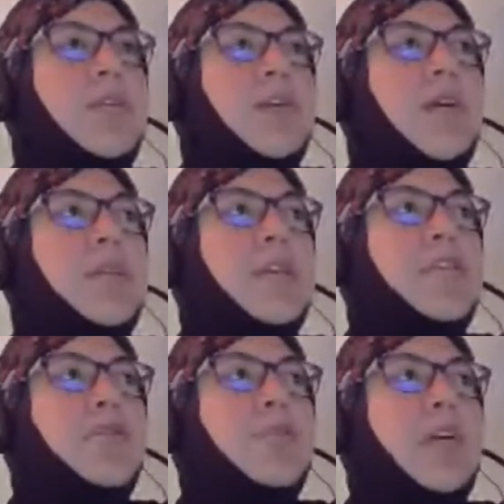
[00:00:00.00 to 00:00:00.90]
And
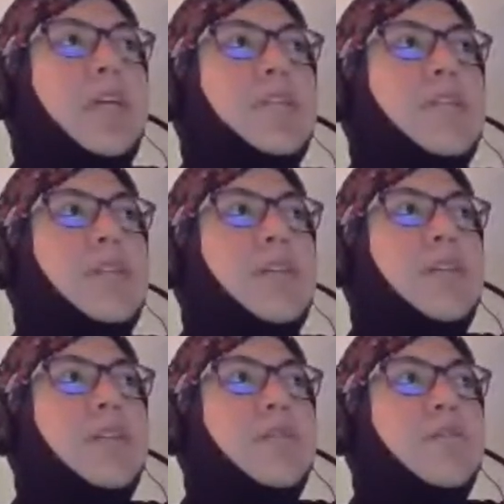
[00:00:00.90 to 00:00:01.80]
as you can see
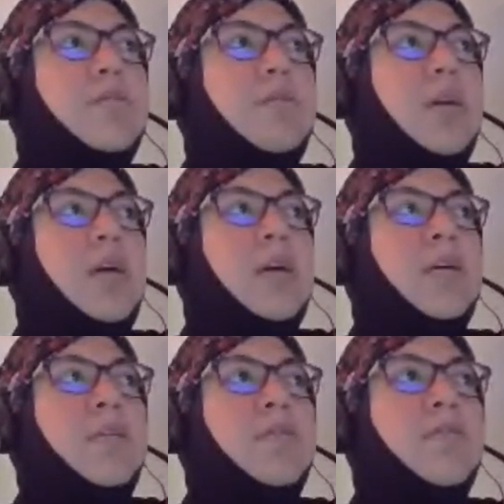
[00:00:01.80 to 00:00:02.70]
here,
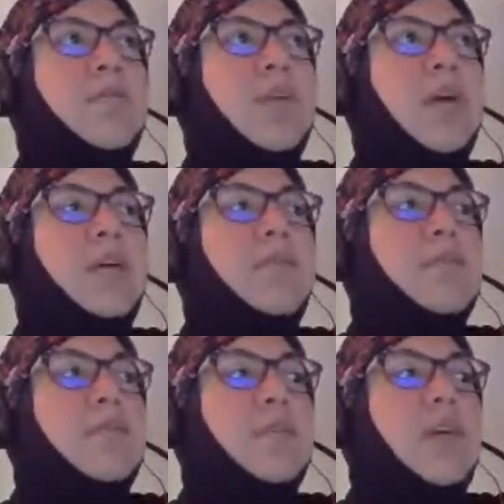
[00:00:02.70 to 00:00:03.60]

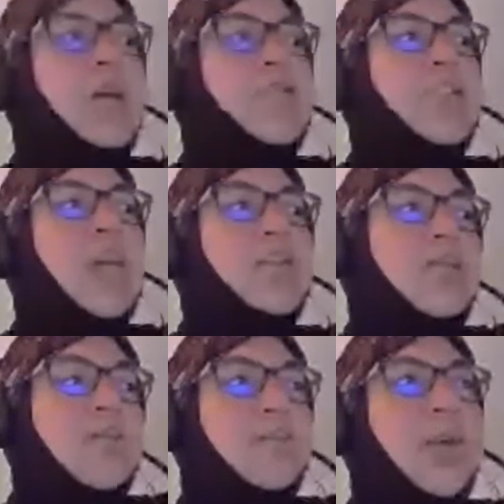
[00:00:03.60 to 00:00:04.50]
I
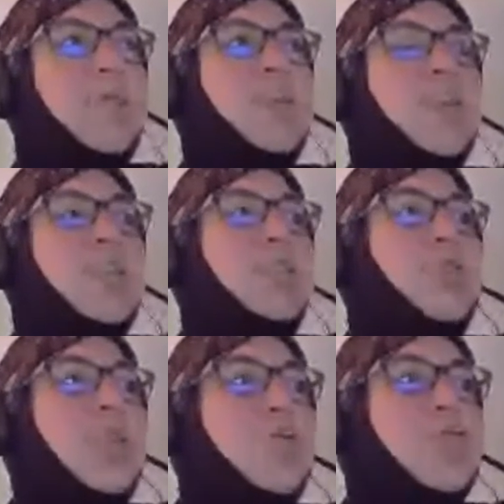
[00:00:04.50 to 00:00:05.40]
just publish it
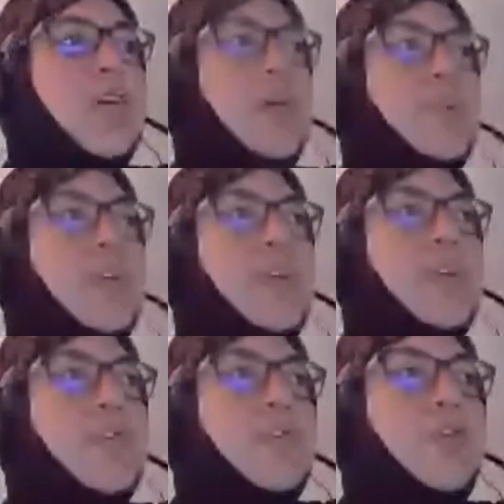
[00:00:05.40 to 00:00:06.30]
without
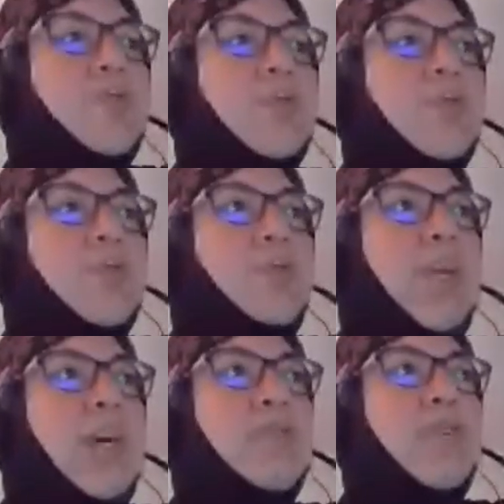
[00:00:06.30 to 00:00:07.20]
starting. So we
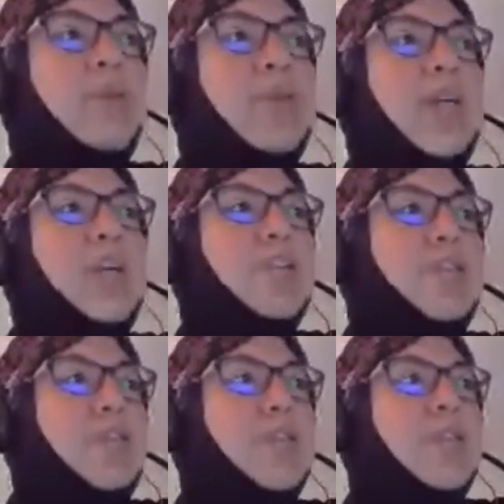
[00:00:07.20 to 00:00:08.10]
have the application.